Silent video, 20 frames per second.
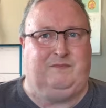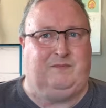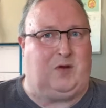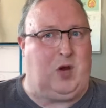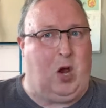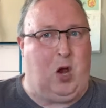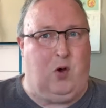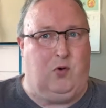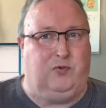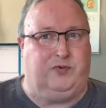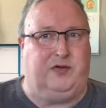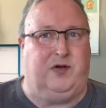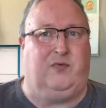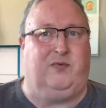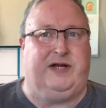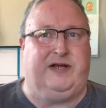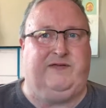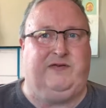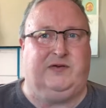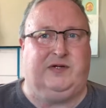cult or
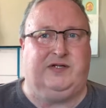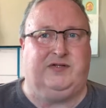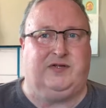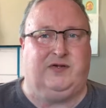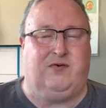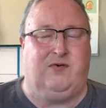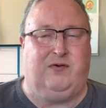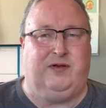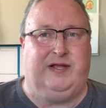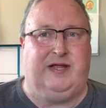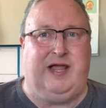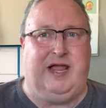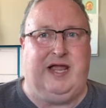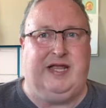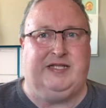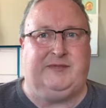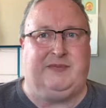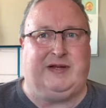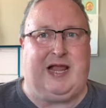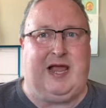whatever you want to call it
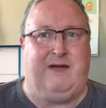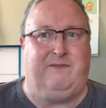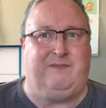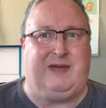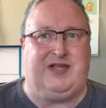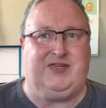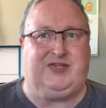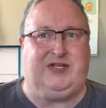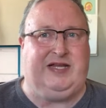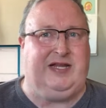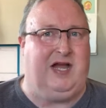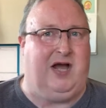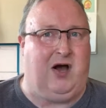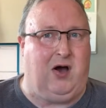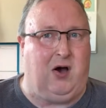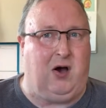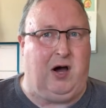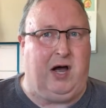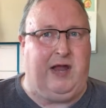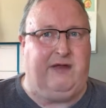has become basically a
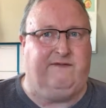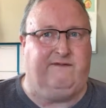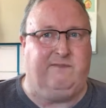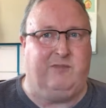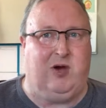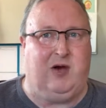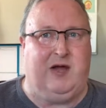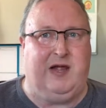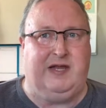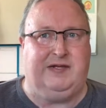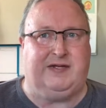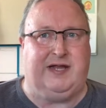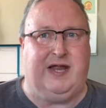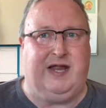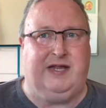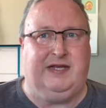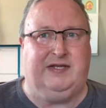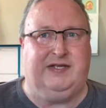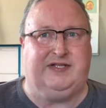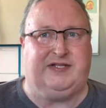hive mind,
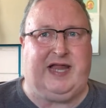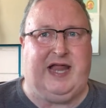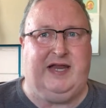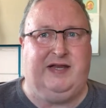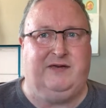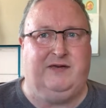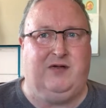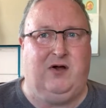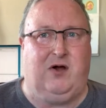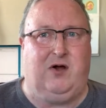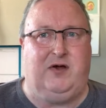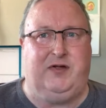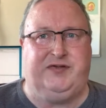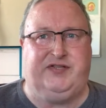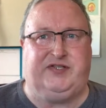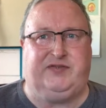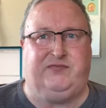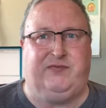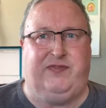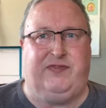and it's at
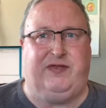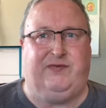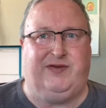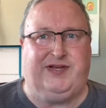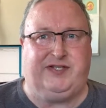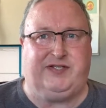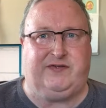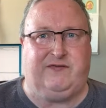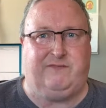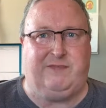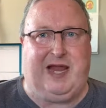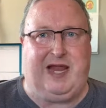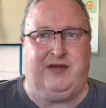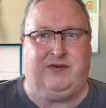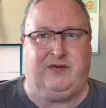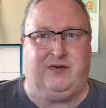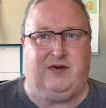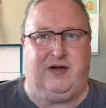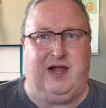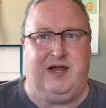odds with the rest of
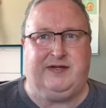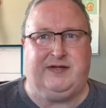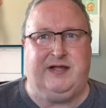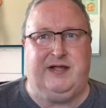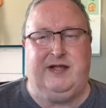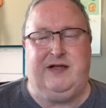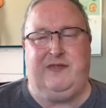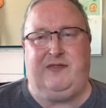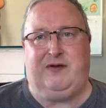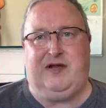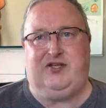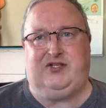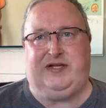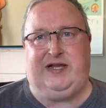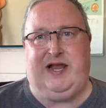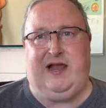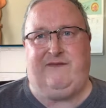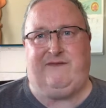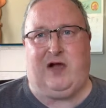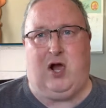mankind. They
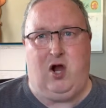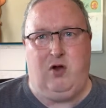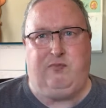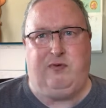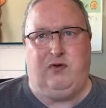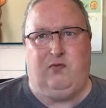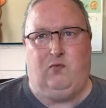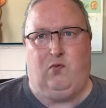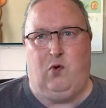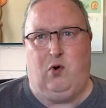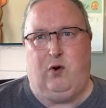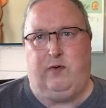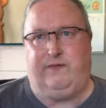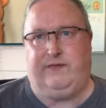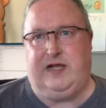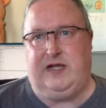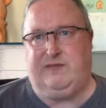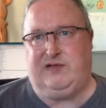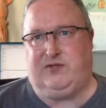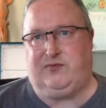actually have open
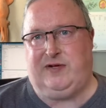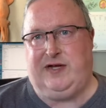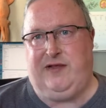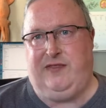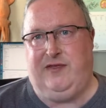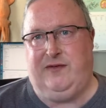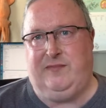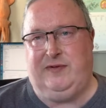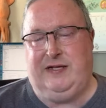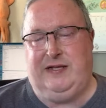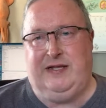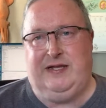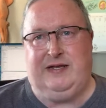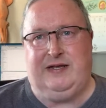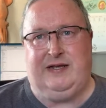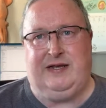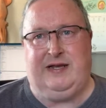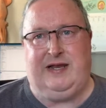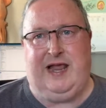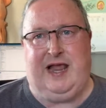warfare between them.
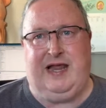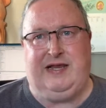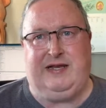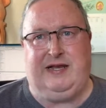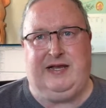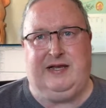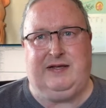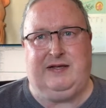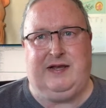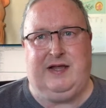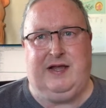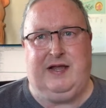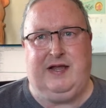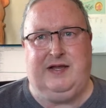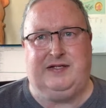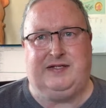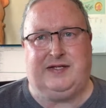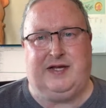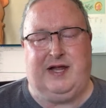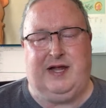And Adan
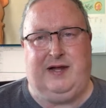is